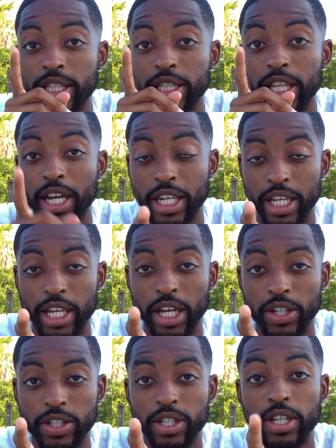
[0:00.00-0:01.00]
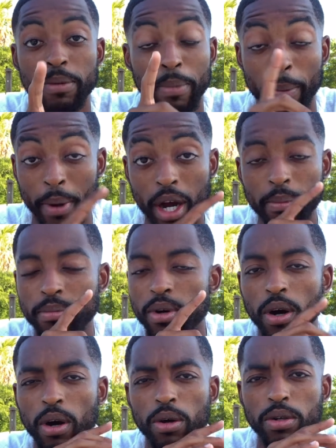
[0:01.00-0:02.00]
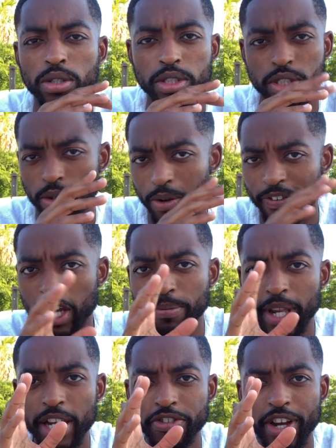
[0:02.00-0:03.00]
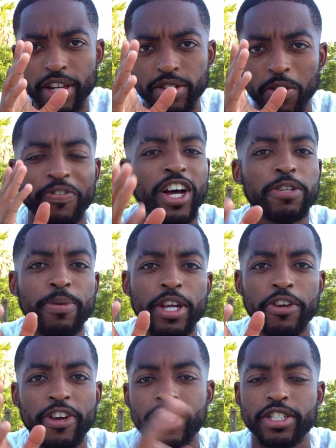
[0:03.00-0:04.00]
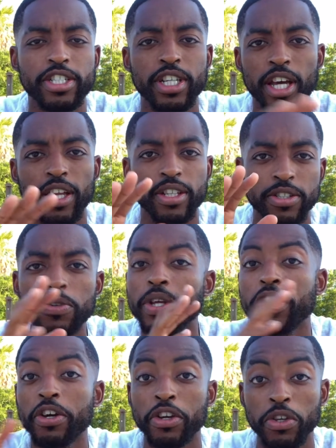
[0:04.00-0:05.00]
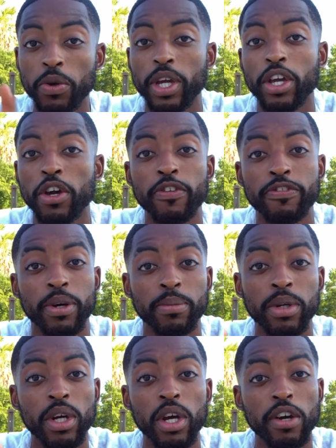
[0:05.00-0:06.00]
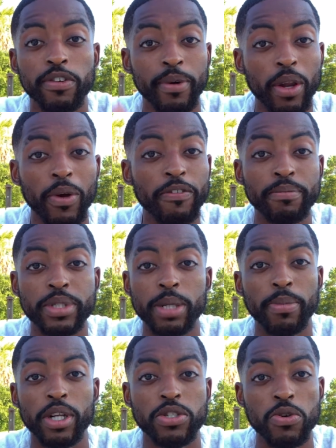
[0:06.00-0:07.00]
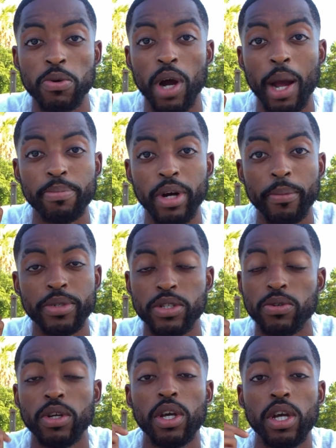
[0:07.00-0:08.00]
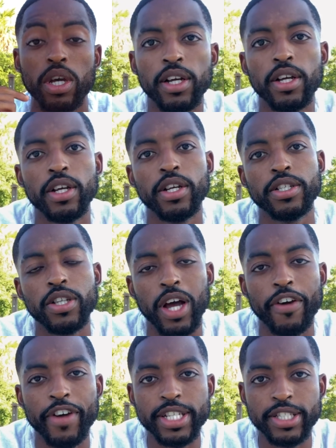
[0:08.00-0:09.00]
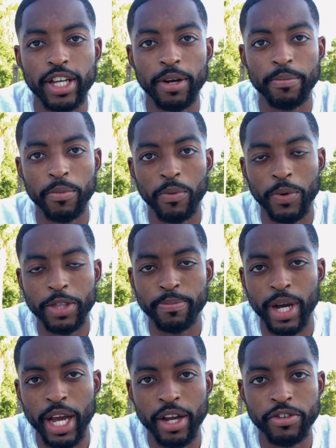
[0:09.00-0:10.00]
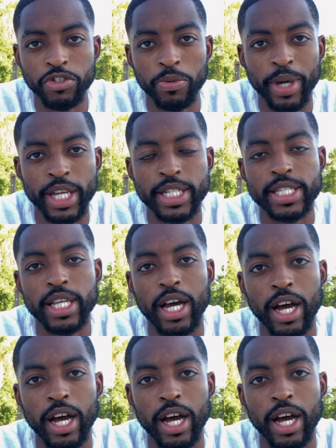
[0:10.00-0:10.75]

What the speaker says: Then he yelled. My mom, if I was playing like trash or if I was playing great, she'd yell. You could hear it from all the way from Timbuktu, I promise you. So I rest up with my roommates.